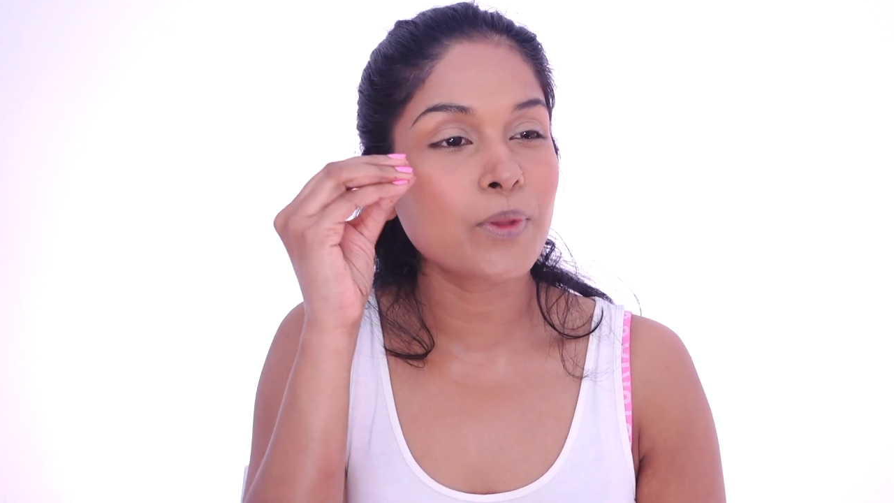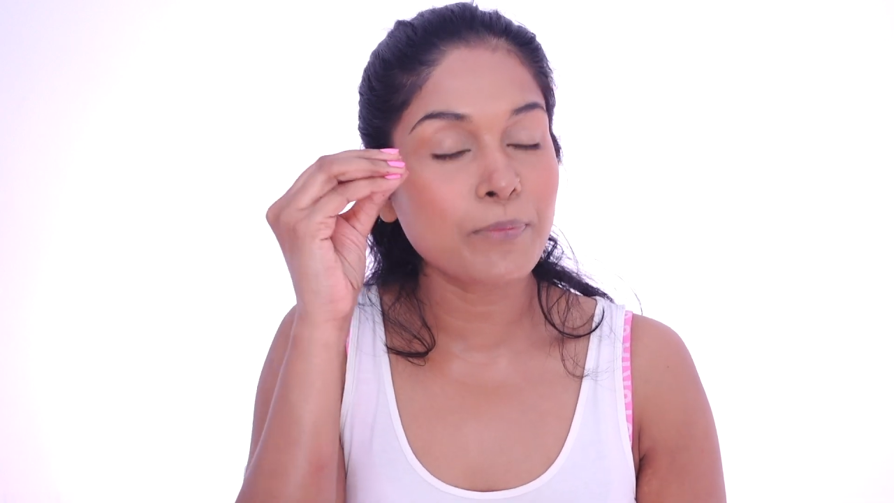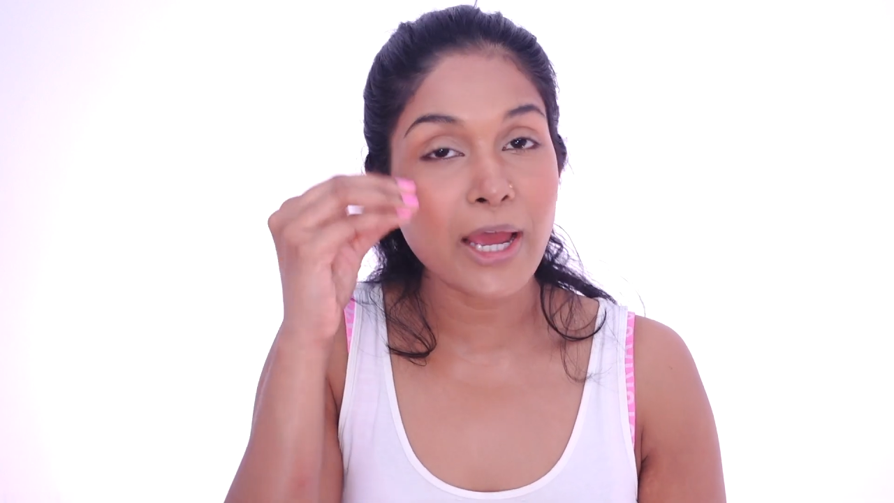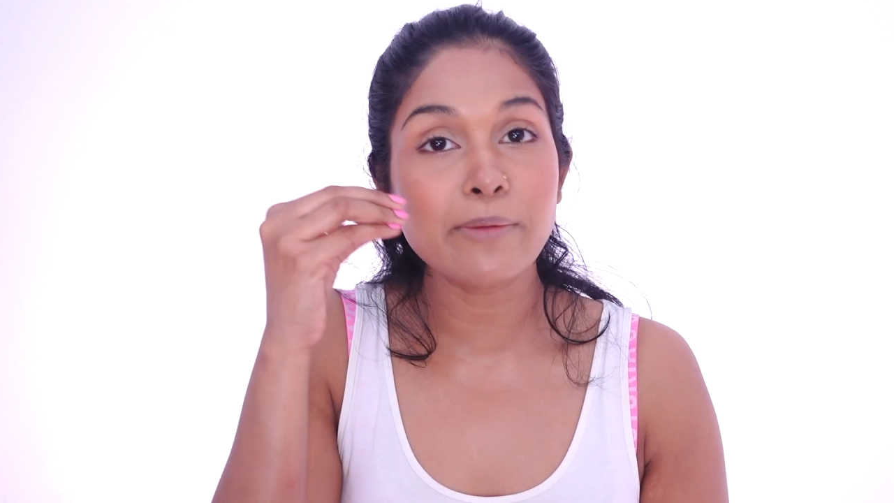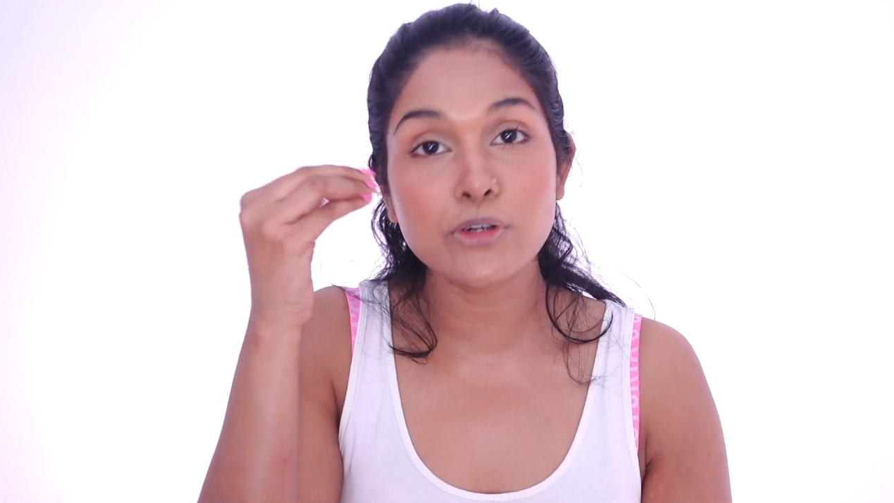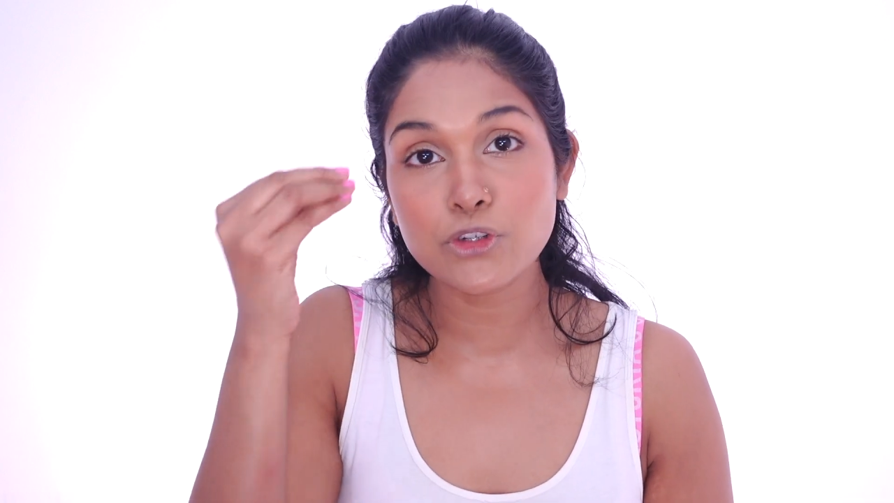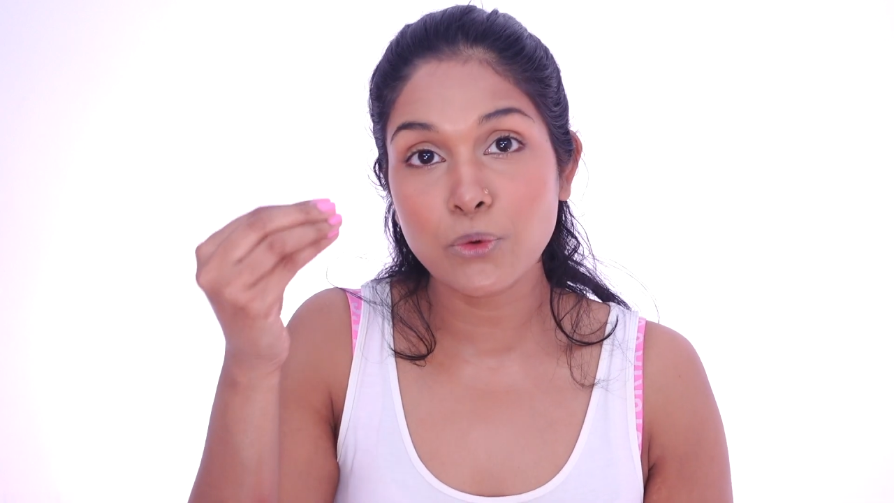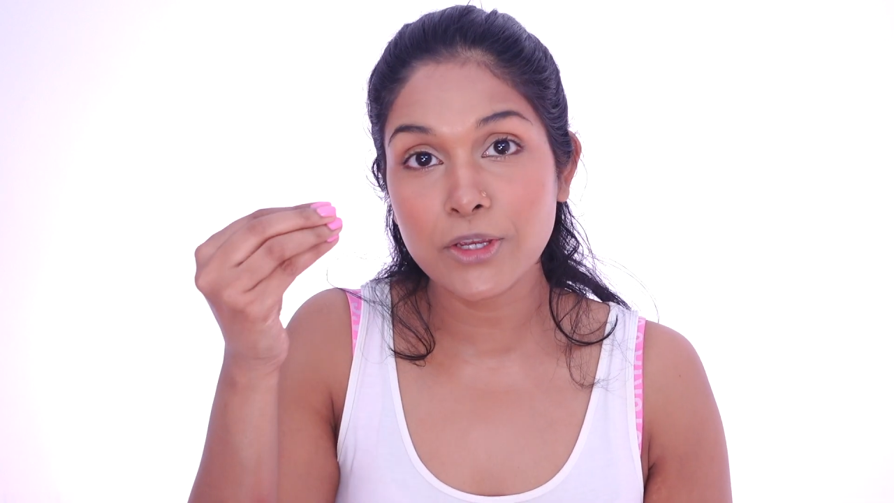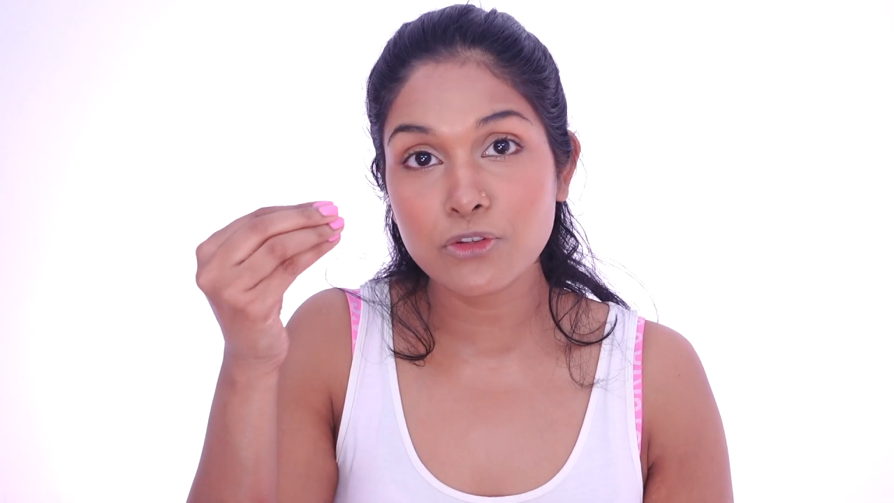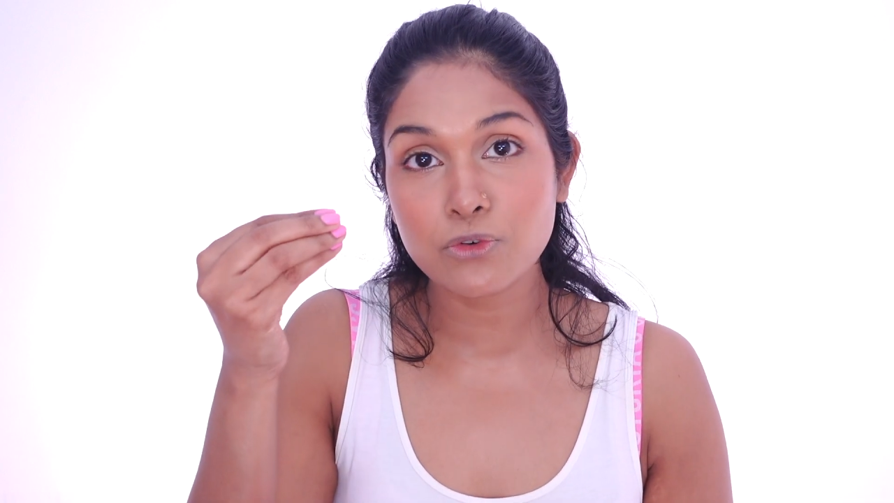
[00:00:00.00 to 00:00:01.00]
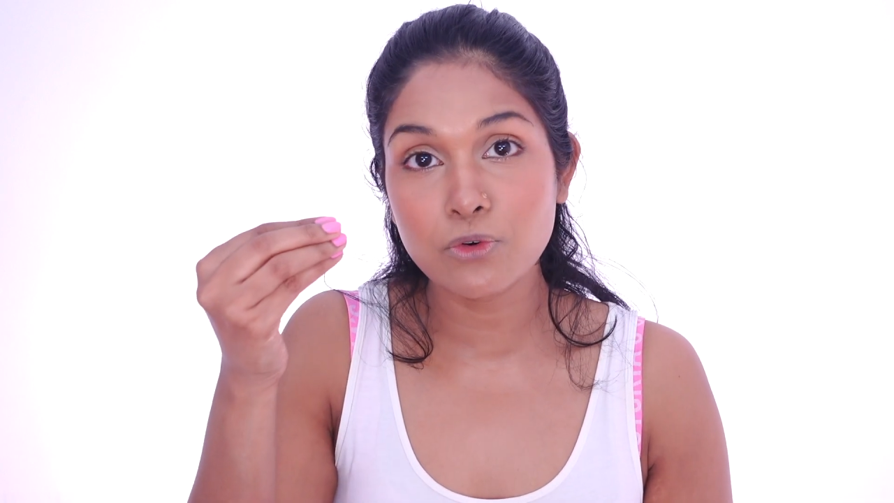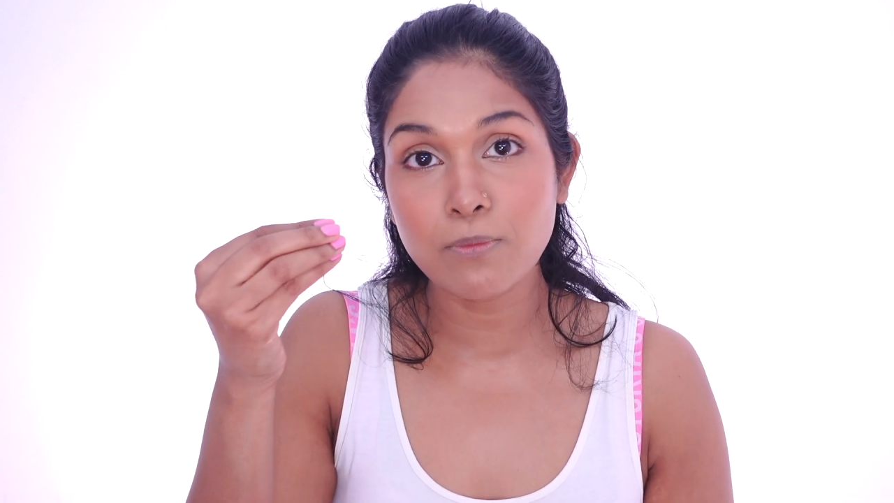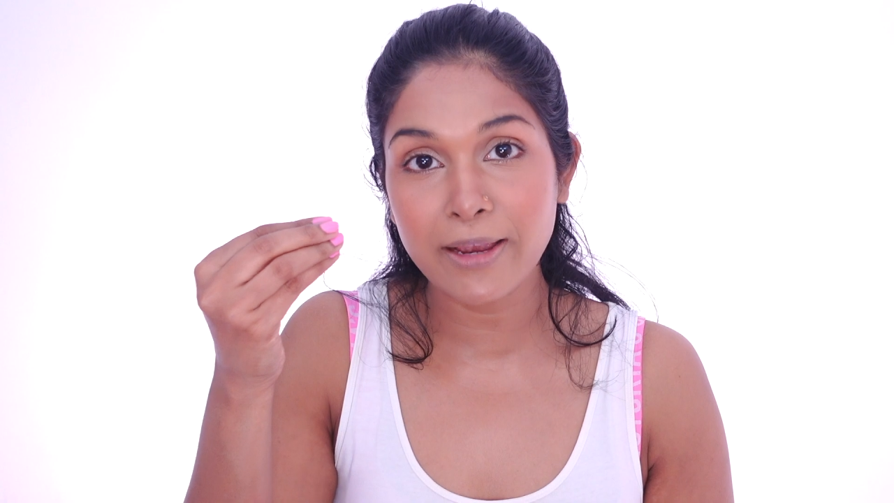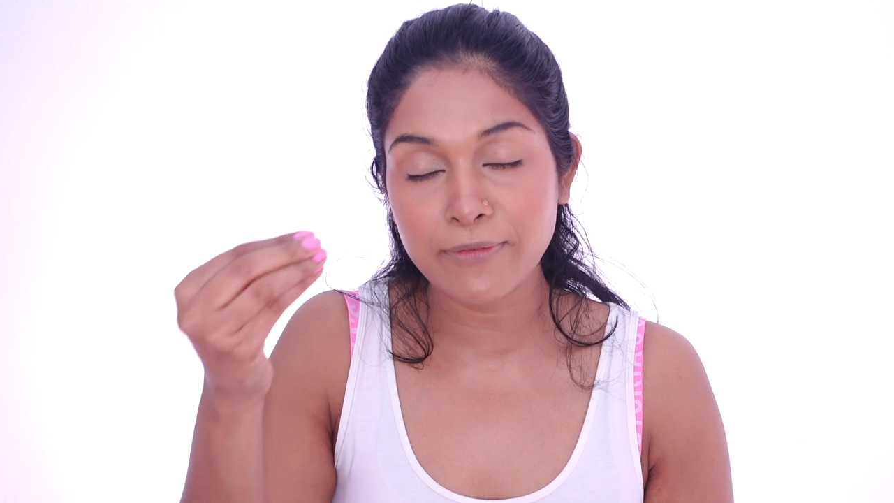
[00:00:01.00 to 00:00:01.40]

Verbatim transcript: the primer showing through my